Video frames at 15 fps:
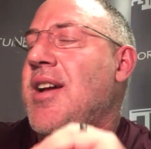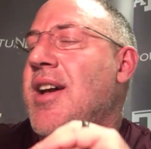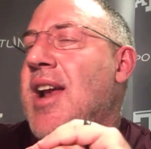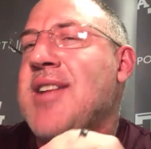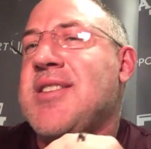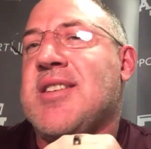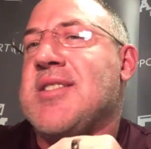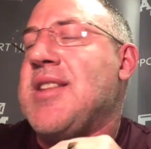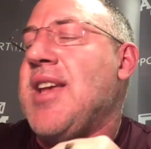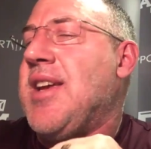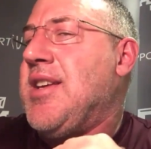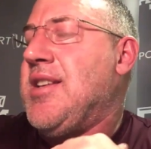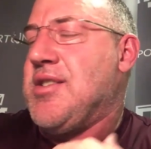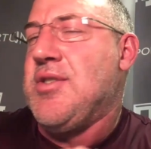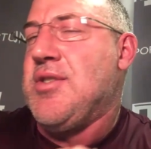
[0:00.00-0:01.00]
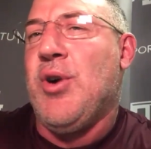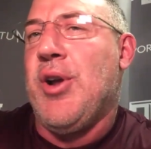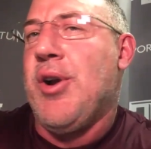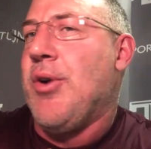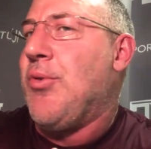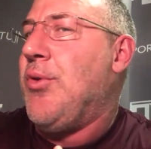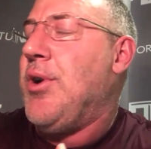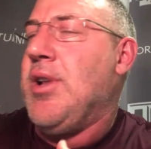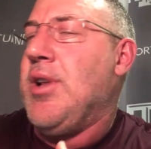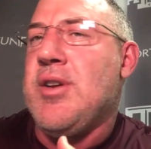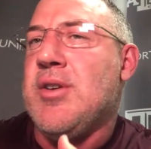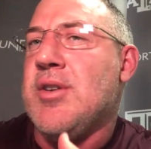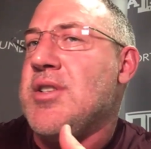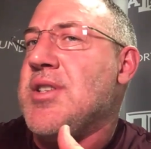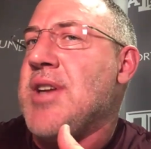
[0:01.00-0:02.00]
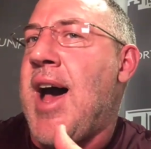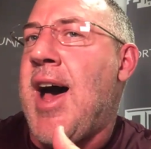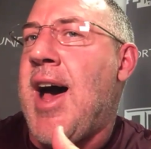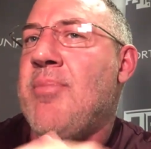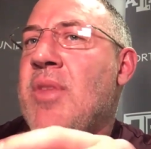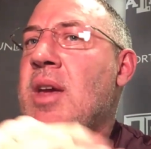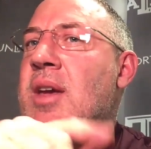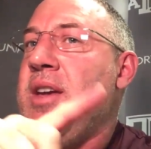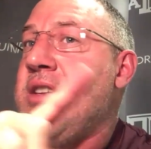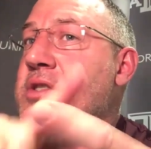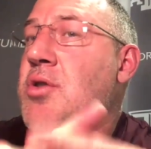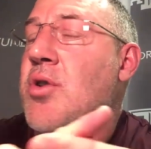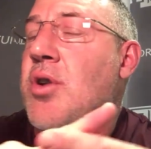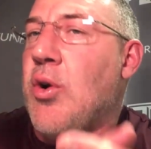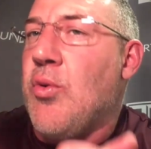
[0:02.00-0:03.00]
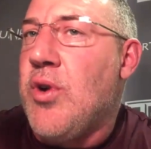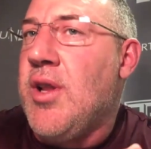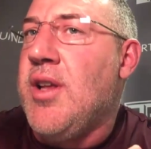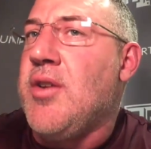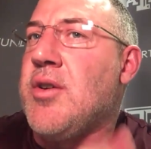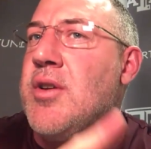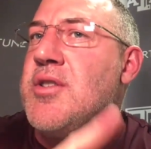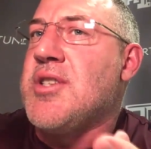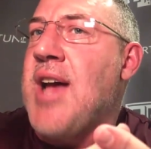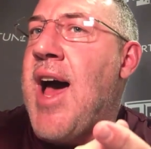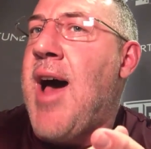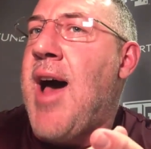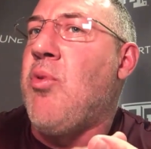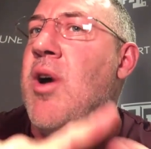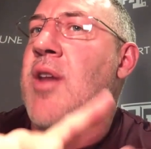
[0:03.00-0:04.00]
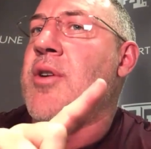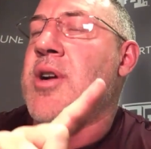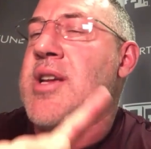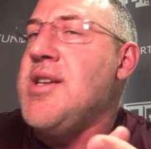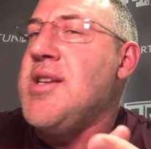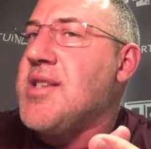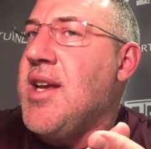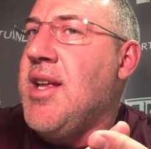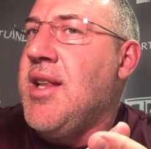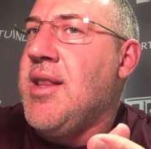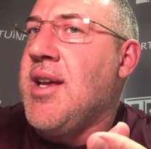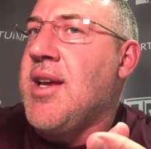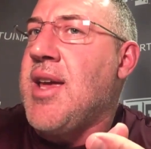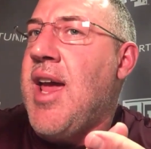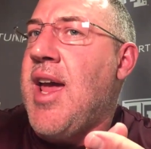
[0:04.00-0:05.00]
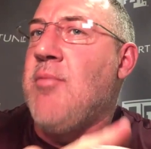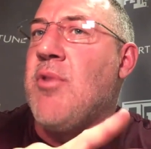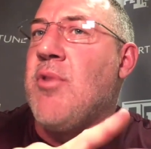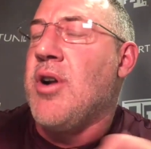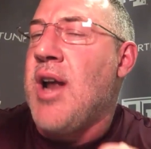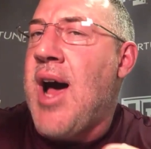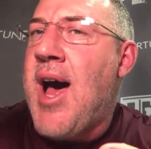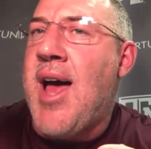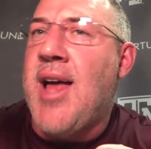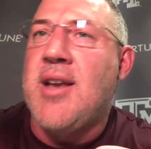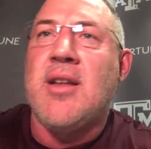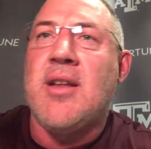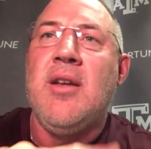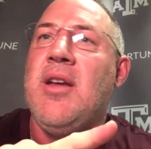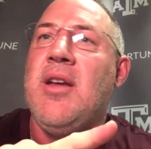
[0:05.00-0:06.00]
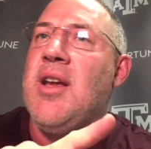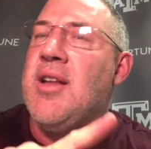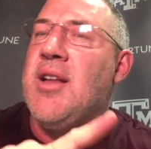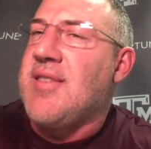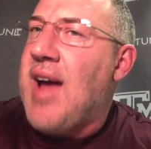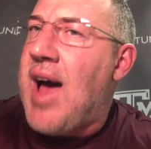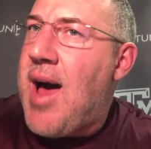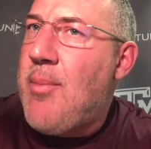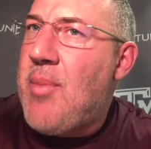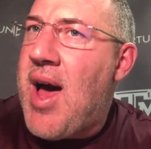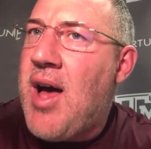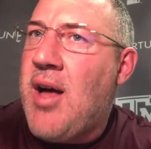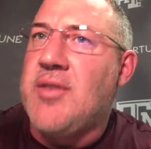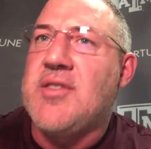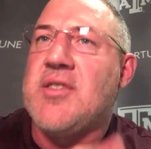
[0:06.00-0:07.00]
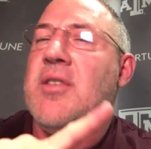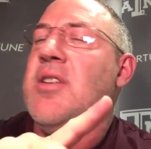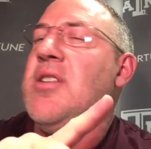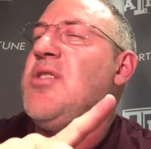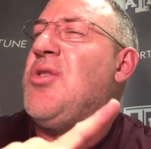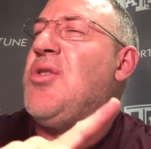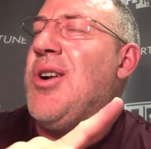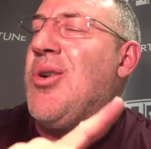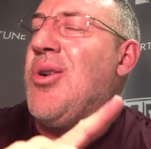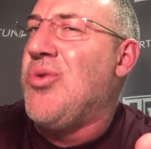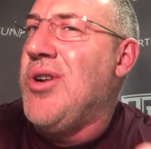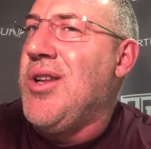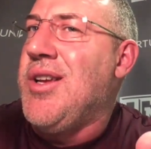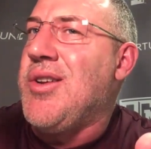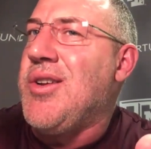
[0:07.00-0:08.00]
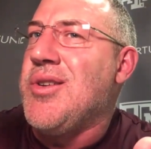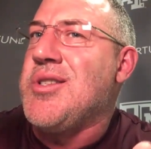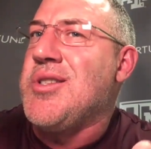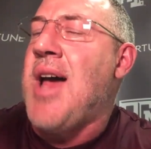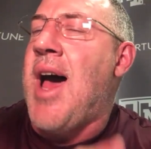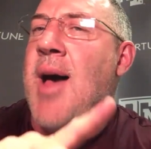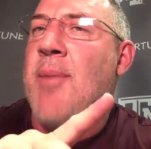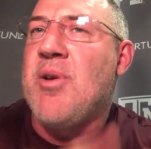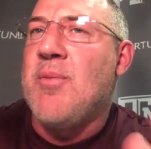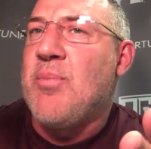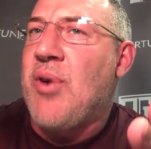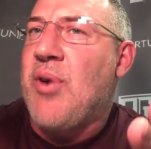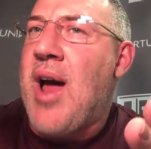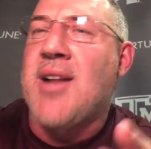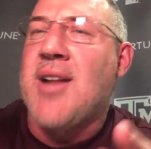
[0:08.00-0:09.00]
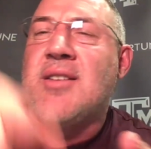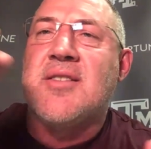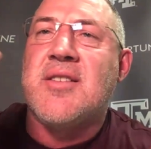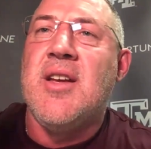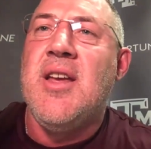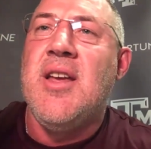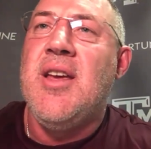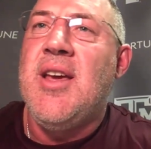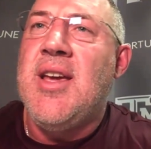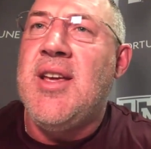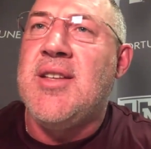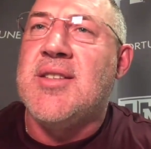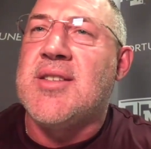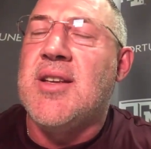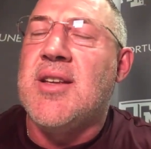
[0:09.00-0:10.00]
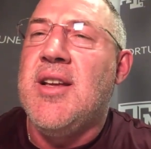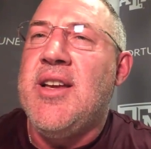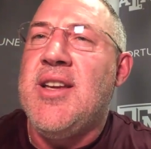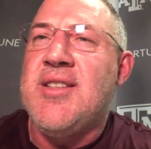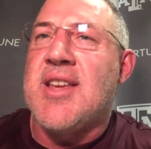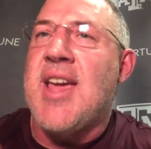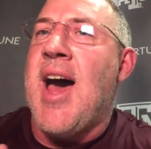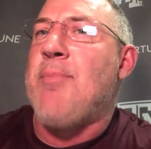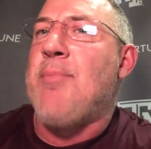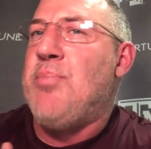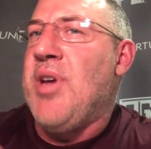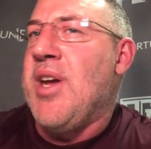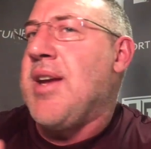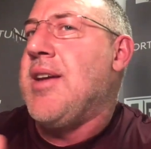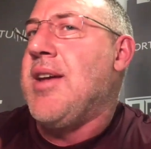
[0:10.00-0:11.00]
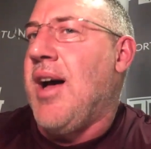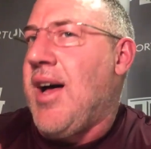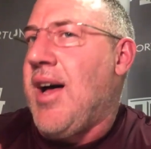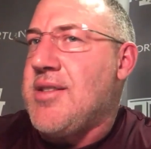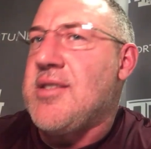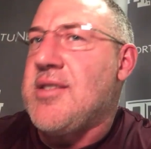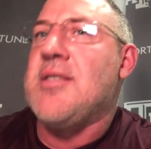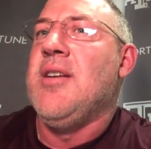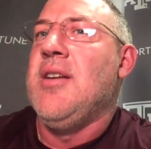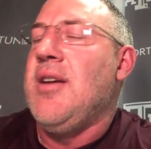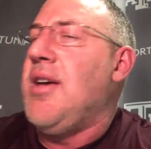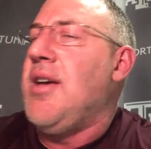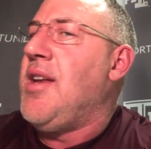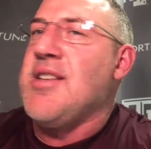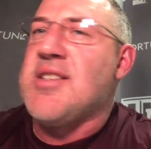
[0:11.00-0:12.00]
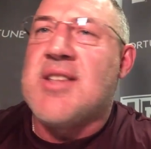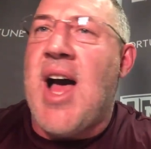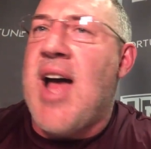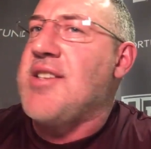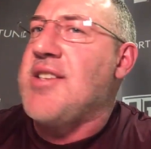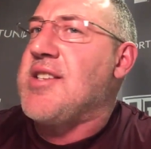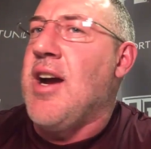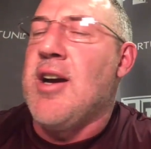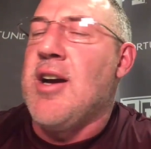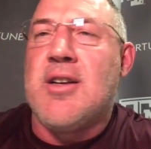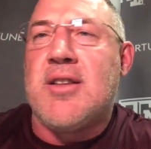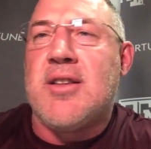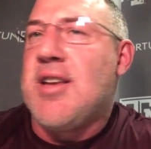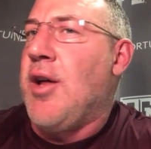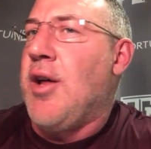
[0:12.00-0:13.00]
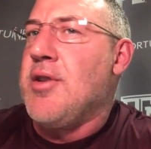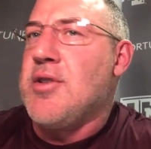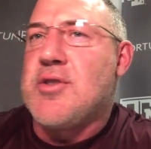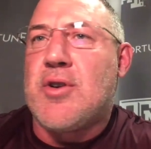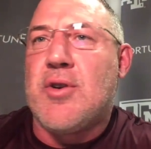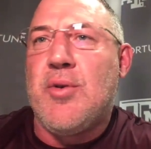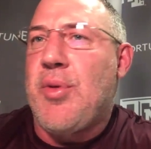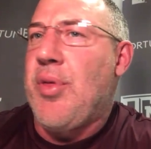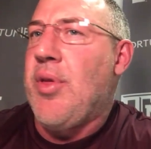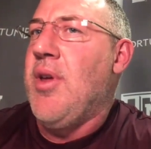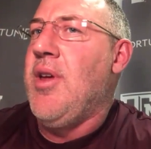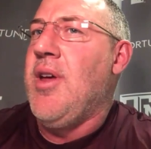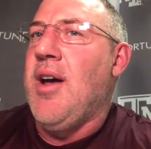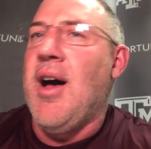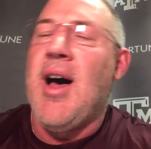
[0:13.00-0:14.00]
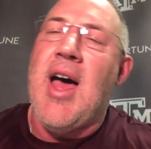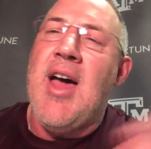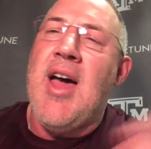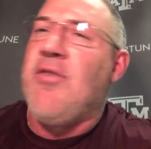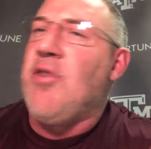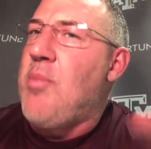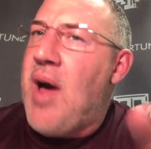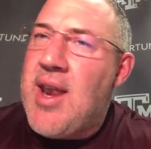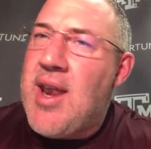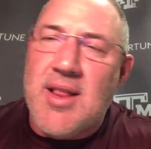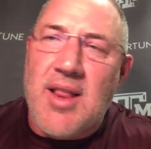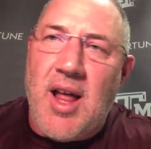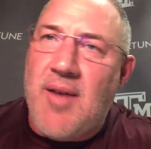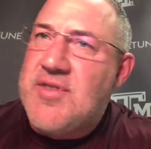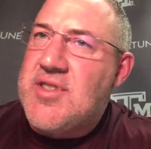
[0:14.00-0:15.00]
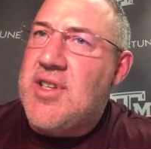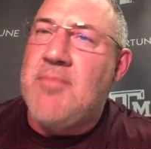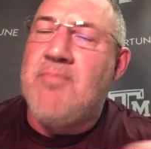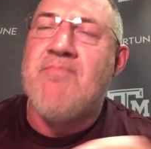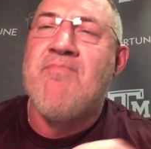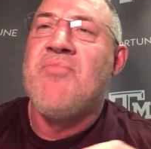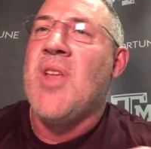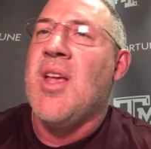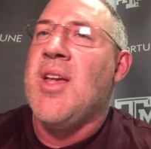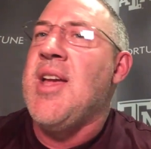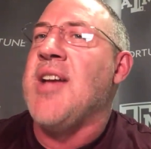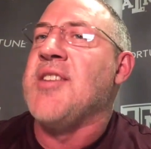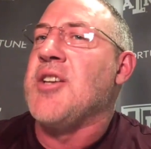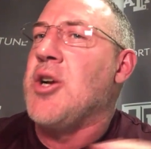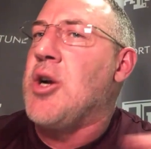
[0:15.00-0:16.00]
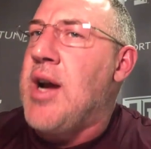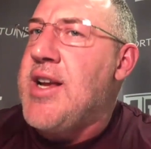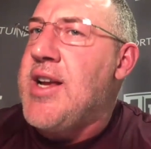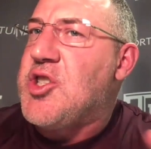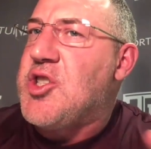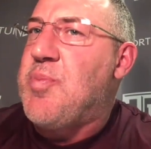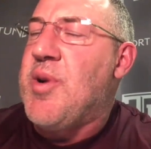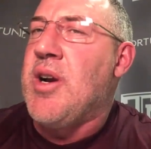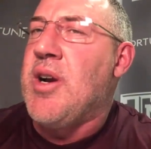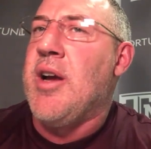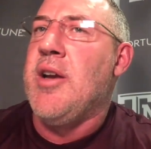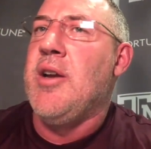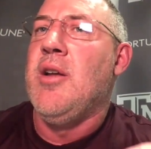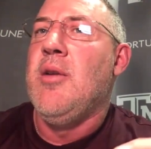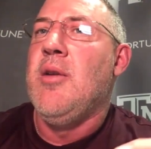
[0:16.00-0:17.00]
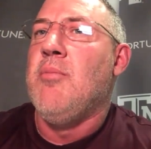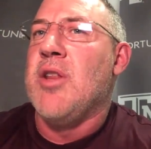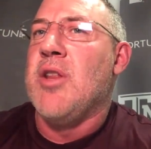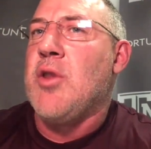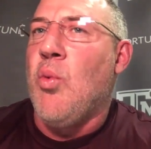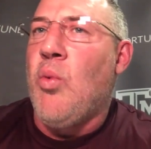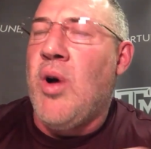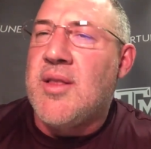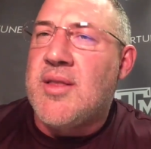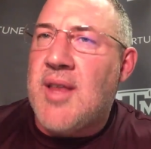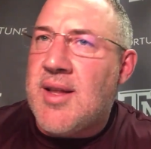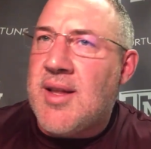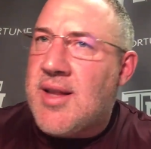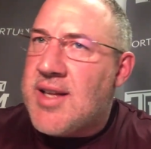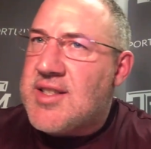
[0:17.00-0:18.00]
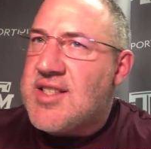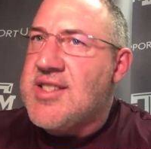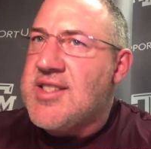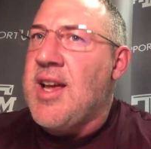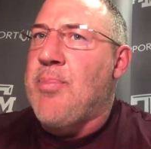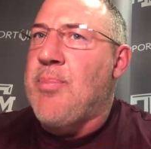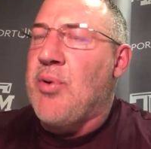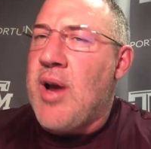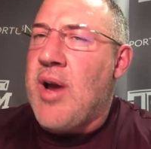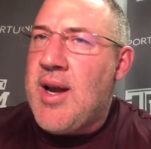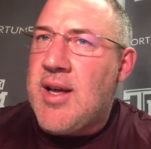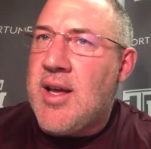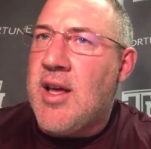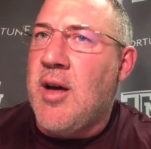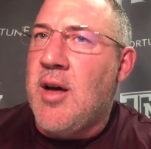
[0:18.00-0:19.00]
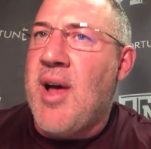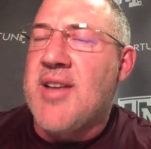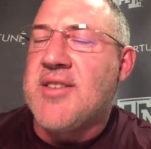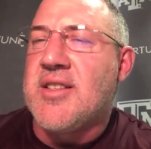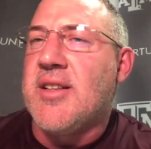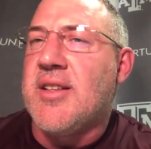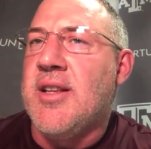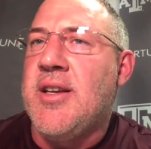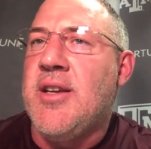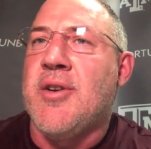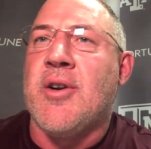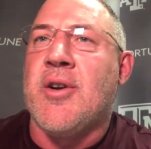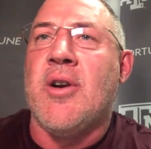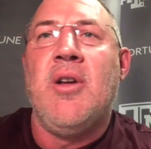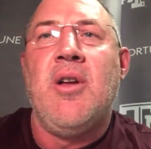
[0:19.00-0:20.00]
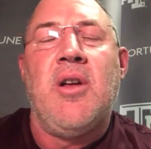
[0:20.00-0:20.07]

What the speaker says: And I just think he's doing a really good job. He's doing a really good job, whether he's in the game or not, in timeouts, doing a really good job in practice. He's got big guts, and he's not scared to tell the truth. Everybody loves him. He has a great spirit. But the one thing that's separating him as a leader